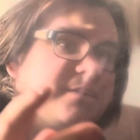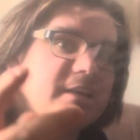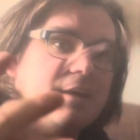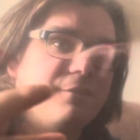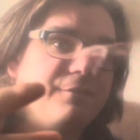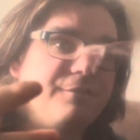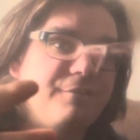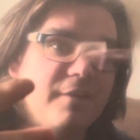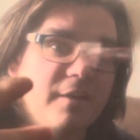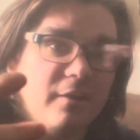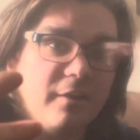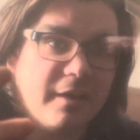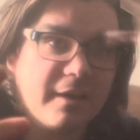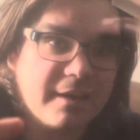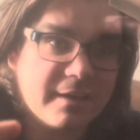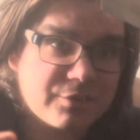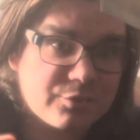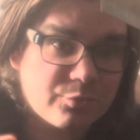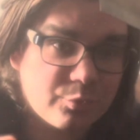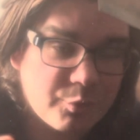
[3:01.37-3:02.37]
I feel like
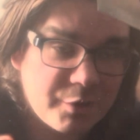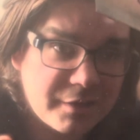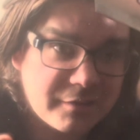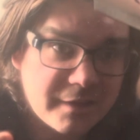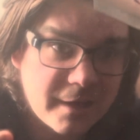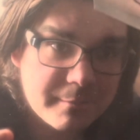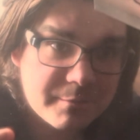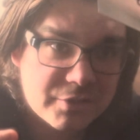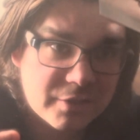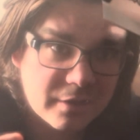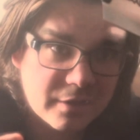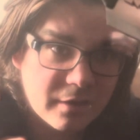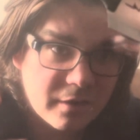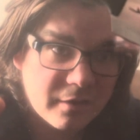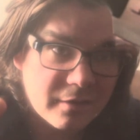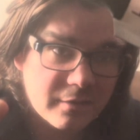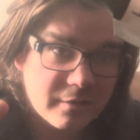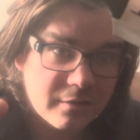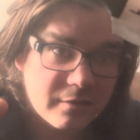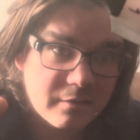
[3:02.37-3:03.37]
is redemption
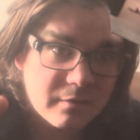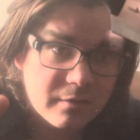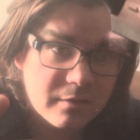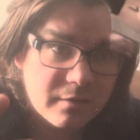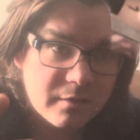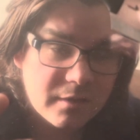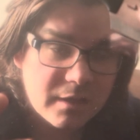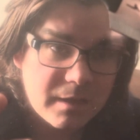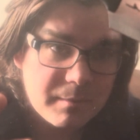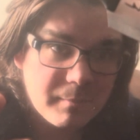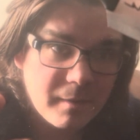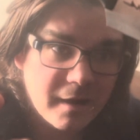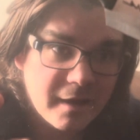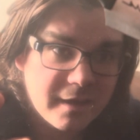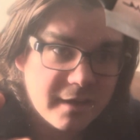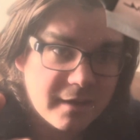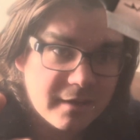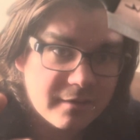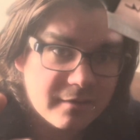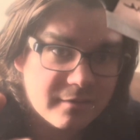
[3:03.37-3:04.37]
on my
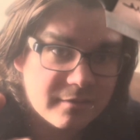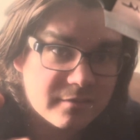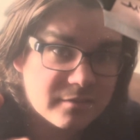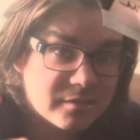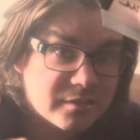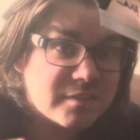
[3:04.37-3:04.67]
end.